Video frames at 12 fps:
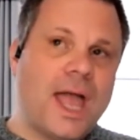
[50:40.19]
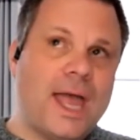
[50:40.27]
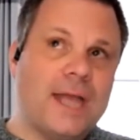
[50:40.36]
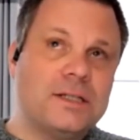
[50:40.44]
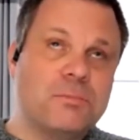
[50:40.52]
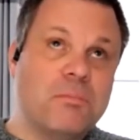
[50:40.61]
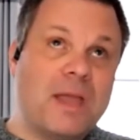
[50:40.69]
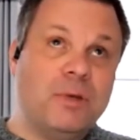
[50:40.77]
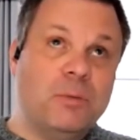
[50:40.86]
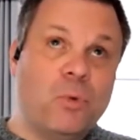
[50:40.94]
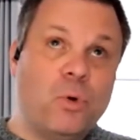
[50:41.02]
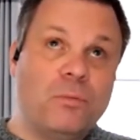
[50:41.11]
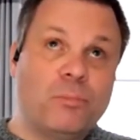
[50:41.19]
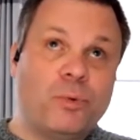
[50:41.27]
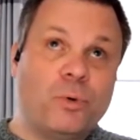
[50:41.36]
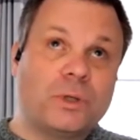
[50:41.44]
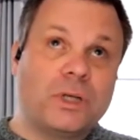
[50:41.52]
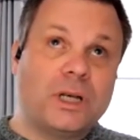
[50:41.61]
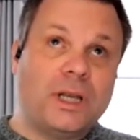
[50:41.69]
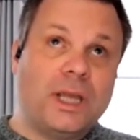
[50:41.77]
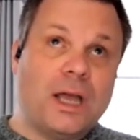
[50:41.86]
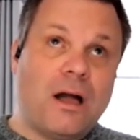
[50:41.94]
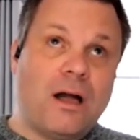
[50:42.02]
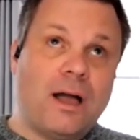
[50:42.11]
And maybe more
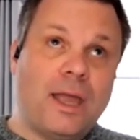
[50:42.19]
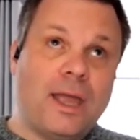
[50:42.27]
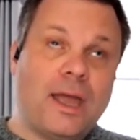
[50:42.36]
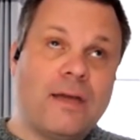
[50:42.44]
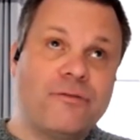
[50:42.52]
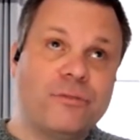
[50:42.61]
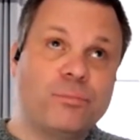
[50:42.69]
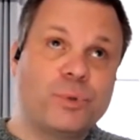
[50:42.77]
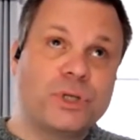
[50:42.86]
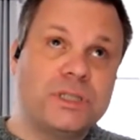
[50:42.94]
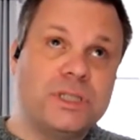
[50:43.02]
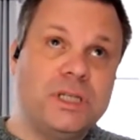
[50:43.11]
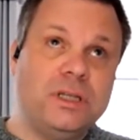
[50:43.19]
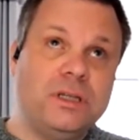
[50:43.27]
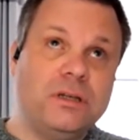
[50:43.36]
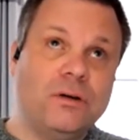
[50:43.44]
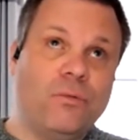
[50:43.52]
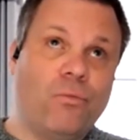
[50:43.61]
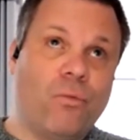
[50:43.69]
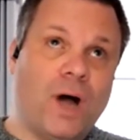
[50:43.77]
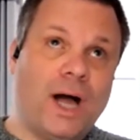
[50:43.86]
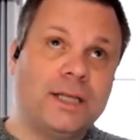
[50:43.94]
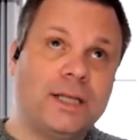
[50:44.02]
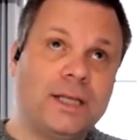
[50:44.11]
importantly, I have a pretty
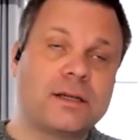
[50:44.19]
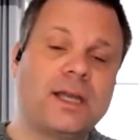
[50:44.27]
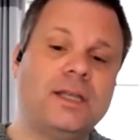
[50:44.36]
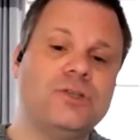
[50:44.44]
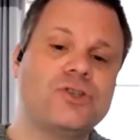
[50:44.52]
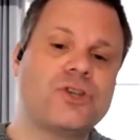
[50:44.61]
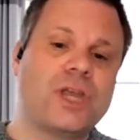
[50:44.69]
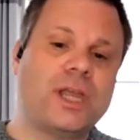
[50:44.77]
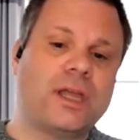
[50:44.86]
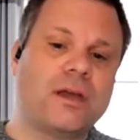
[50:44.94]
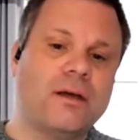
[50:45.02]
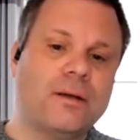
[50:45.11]
wide-ranging